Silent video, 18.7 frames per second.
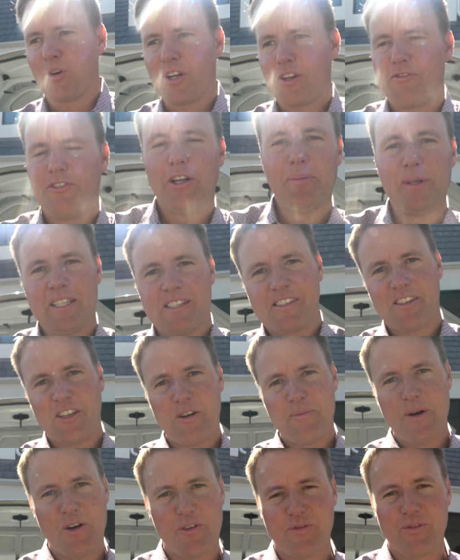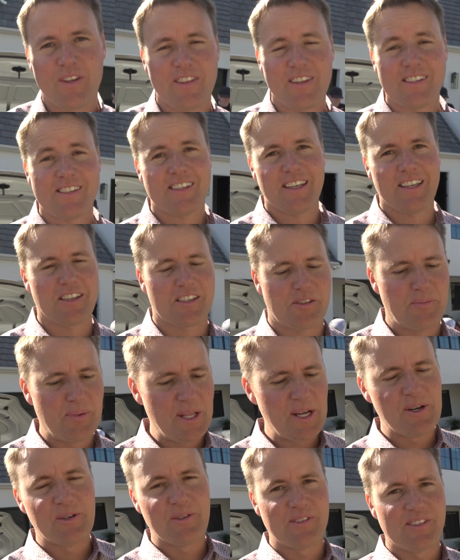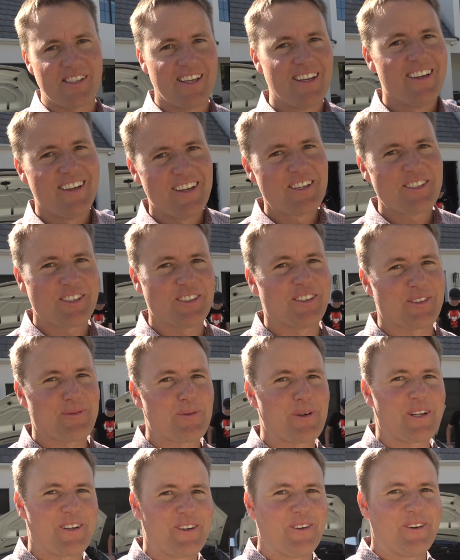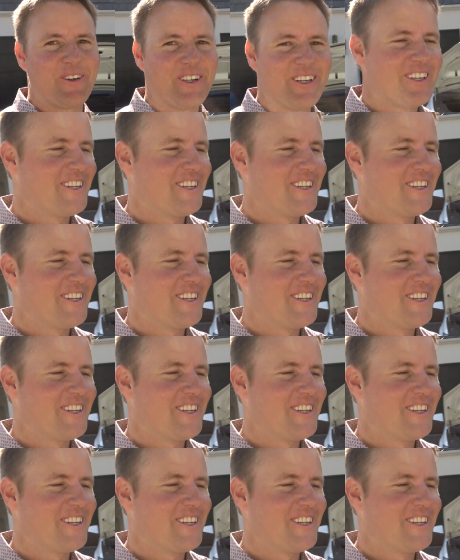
We're gonna film it in slow-mo. If this thing explodes, should look pretty cool.